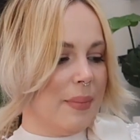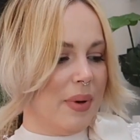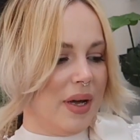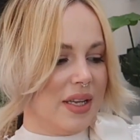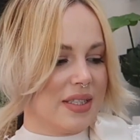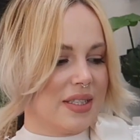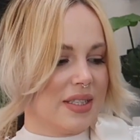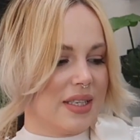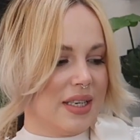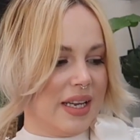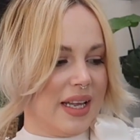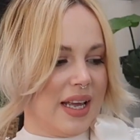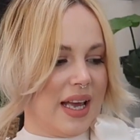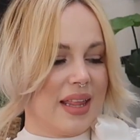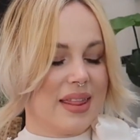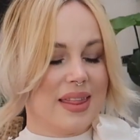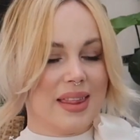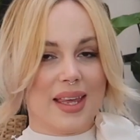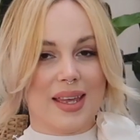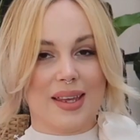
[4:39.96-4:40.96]
Personally,
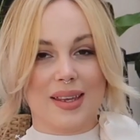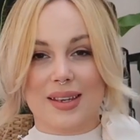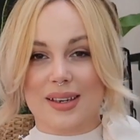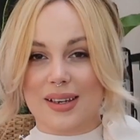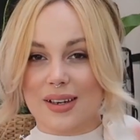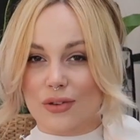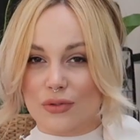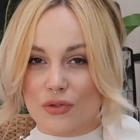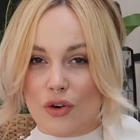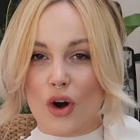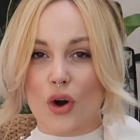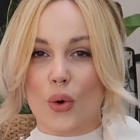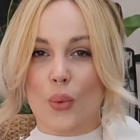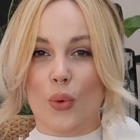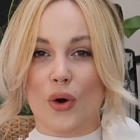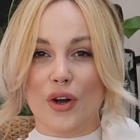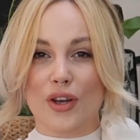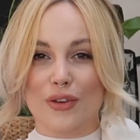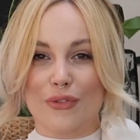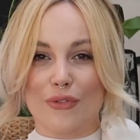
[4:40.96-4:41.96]
I think rock
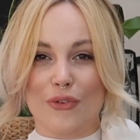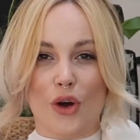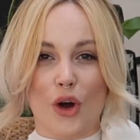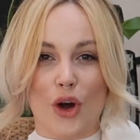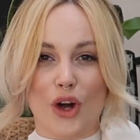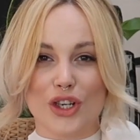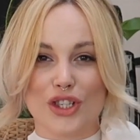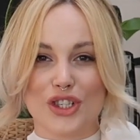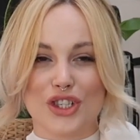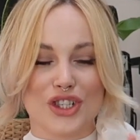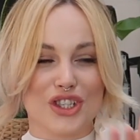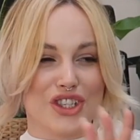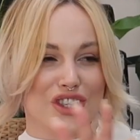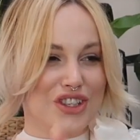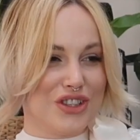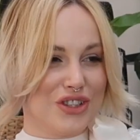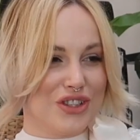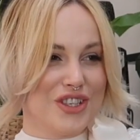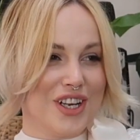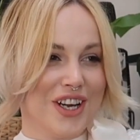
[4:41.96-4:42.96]
what you've got,
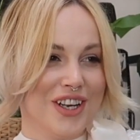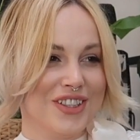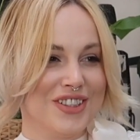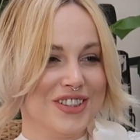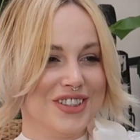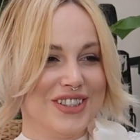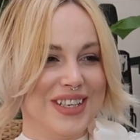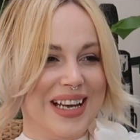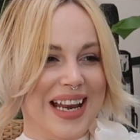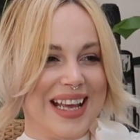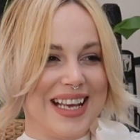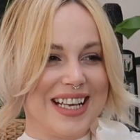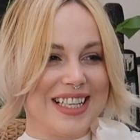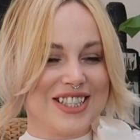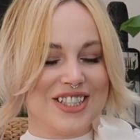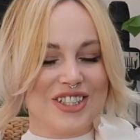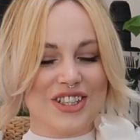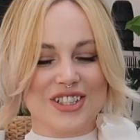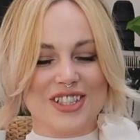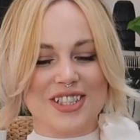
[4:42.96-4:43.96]
you don't, like,
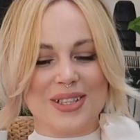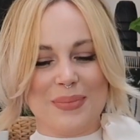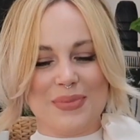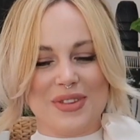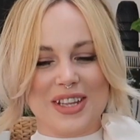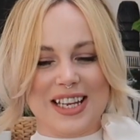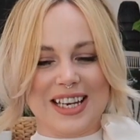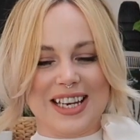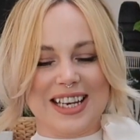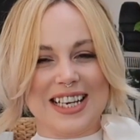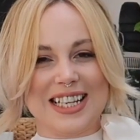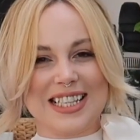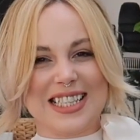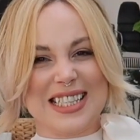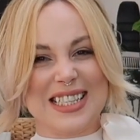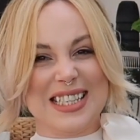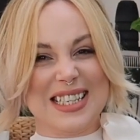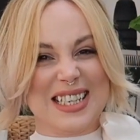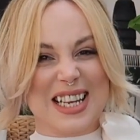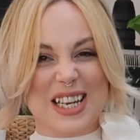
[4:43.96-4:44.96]
it's not something
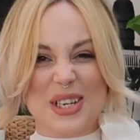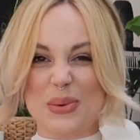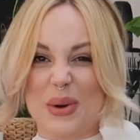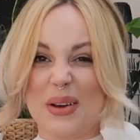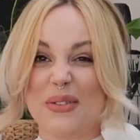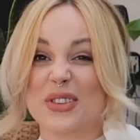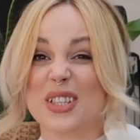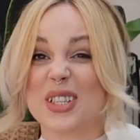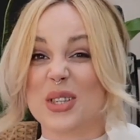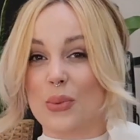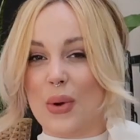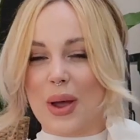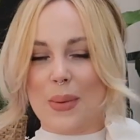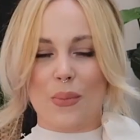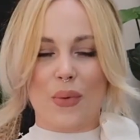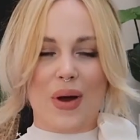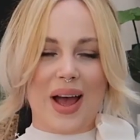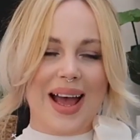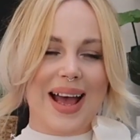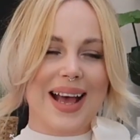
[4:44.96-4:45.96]
that's needed with
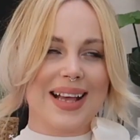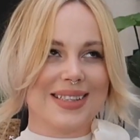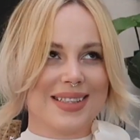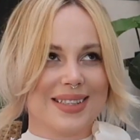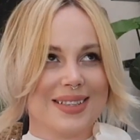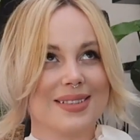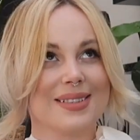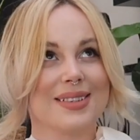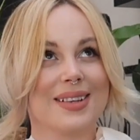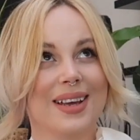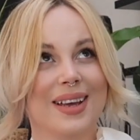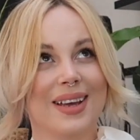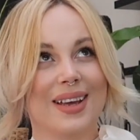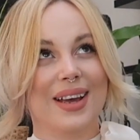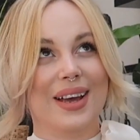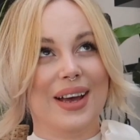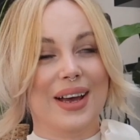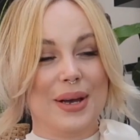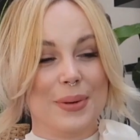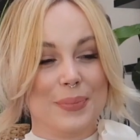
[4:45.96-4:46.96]
swimwear as
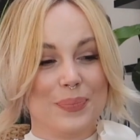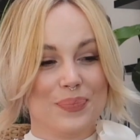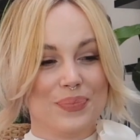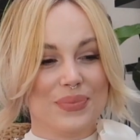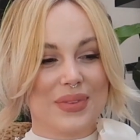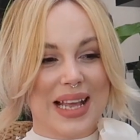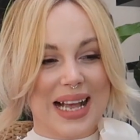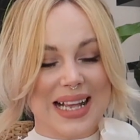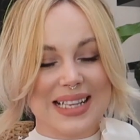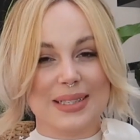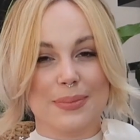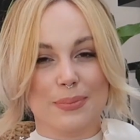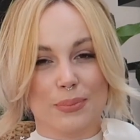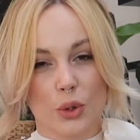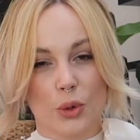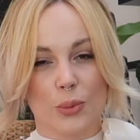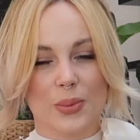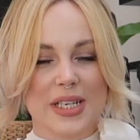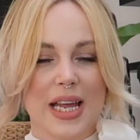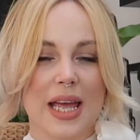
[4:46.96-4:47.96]
in
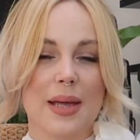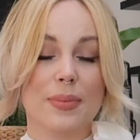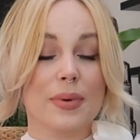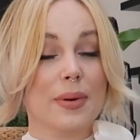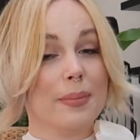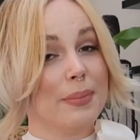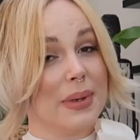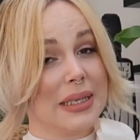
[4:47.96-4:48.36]
boob tape,